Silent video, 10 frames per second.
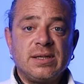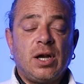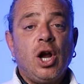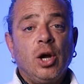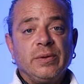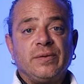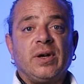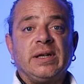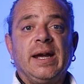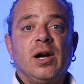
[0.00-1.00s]
I hope you
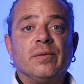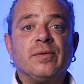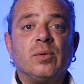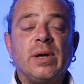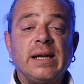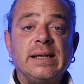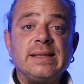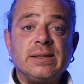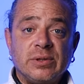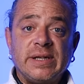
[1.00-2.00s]
find it helpful and
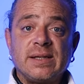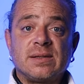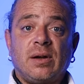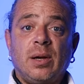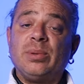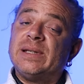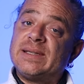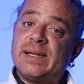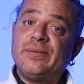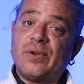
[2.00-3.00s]
until the next time, please
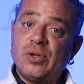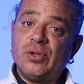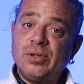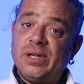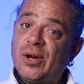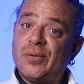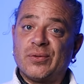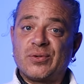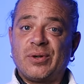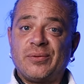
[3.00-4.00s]
take very good care of
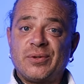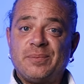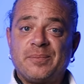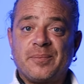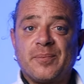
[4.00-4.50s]
yourselves.